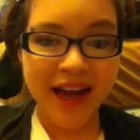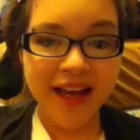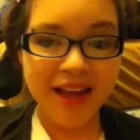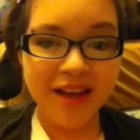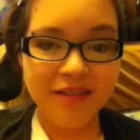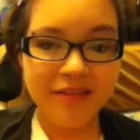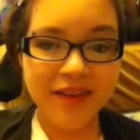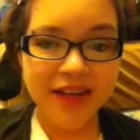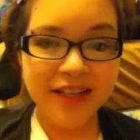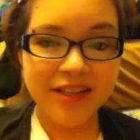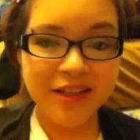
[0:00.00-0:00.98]
I love
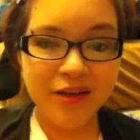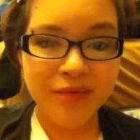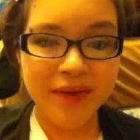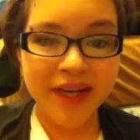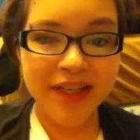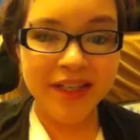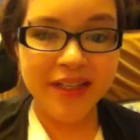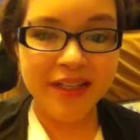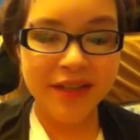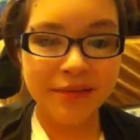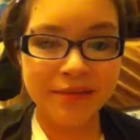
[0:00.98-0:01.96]
it so
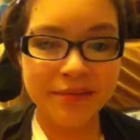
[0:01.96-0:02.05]
much.